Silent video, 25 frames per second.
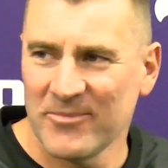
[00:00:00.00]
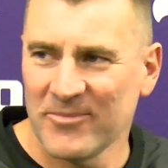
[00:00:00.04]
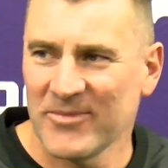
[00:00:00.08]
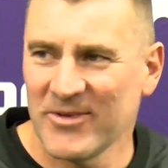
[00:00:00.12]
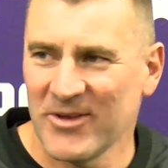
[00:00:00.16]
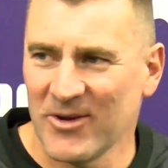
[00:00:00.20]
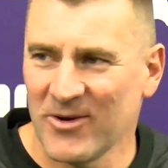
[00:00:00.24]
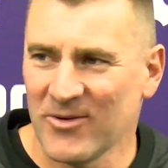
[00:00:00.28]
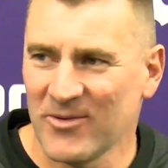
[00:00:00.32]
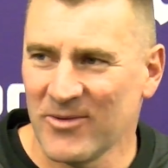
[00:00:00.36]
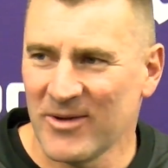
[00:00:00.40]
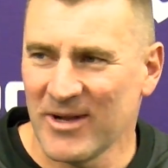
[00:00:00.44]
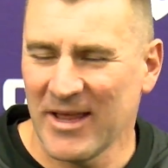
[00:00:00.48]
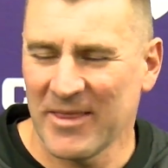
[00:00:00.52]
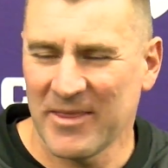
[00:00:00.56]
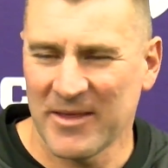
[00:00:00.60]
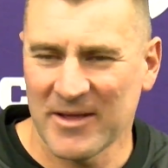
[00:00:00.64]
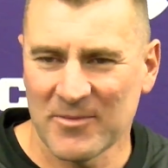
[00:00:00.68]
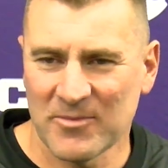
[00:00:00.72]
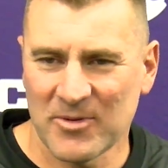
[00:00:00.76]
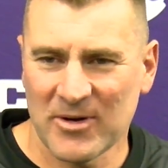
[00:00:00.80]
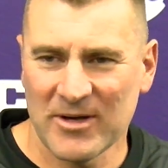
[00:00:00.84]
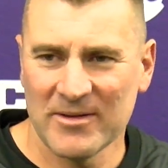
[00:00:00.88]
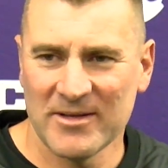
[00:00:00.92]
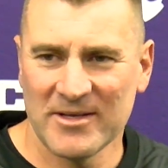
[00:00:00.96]
You know, and I think
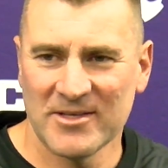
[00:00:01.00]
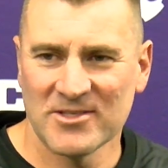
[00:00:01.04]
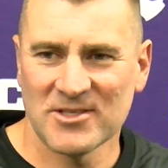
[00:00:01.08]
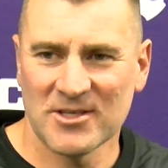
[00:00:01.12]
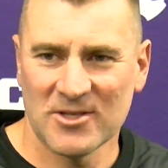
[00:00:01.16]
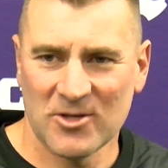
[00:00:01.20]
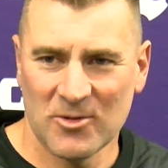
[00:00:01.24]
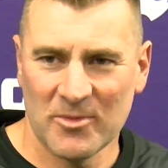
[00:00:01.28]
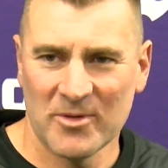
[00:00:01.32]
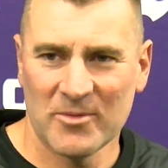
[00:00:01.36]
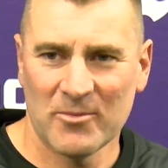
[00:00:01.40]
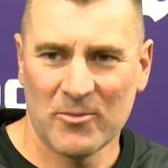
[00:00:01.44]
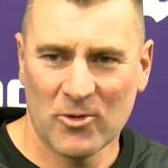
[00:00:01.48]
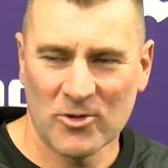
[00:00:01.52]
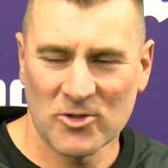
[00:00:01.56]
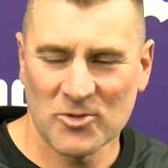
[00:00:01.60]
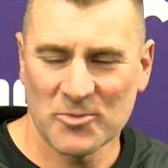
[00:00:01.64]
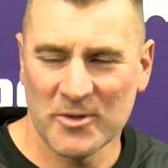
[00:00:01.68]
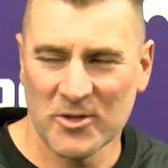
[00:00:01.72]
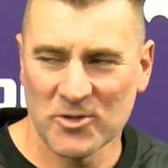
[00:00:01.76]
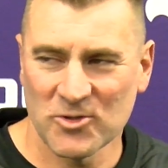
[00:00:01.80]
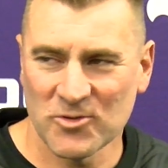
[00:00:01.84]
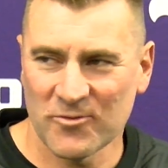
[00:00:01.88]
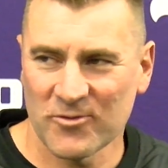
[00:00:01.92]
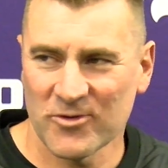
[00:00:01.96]
it probably is a little bit more
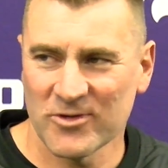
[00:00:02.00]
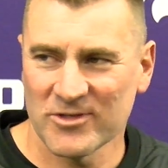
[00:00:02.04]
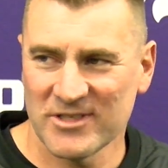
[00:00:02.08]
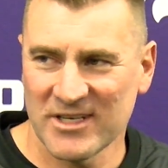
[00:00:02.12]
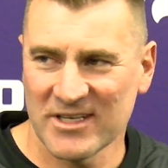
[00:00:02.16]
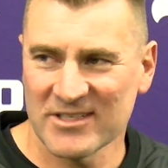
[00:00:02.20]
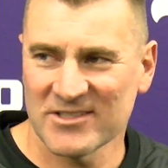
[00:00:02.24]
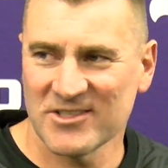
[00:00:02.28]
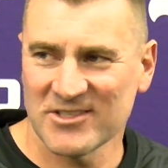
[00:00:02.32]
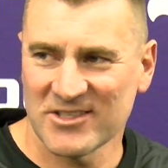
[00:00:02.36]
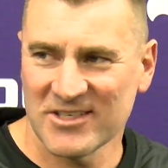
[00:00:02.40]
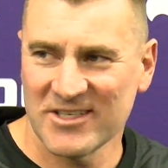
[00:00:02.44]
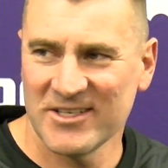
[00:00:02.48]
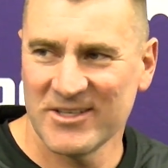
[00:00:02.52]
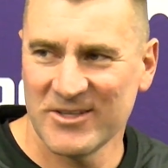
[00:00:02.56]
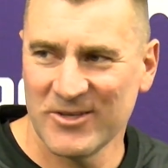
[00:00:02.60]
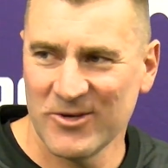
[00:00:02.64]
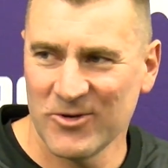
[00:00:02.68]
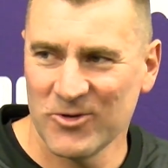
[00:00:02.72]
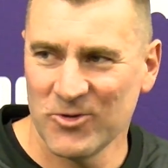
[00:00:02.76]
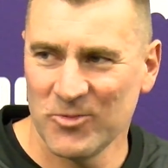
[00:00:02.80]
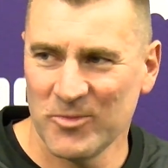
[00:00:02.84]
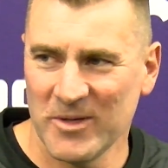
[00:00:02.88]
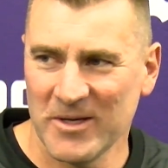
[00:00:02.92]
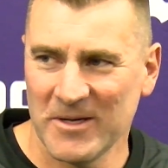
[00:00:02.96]
special for a Texas kid,
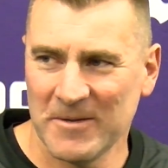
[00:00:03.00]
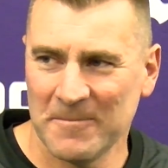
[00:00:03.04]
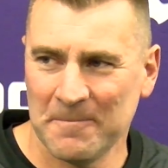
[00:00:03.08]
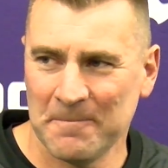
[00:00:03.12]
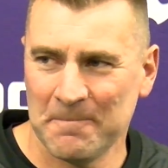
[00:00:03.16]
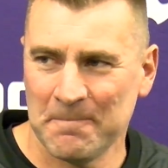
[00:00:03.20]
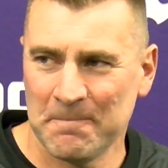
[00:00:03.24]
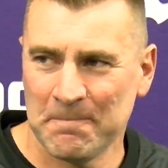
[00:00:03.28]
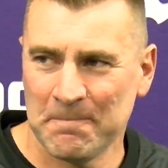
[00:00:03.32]
though. You bet.